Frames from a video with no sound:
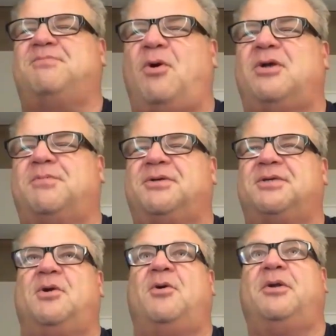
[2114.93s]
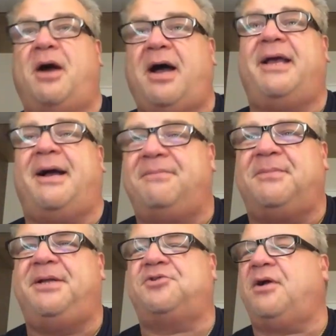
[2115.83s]
spokesperson going, "Hi, I'm
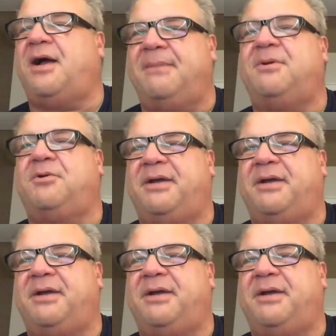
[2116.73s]
Dimitra. I'm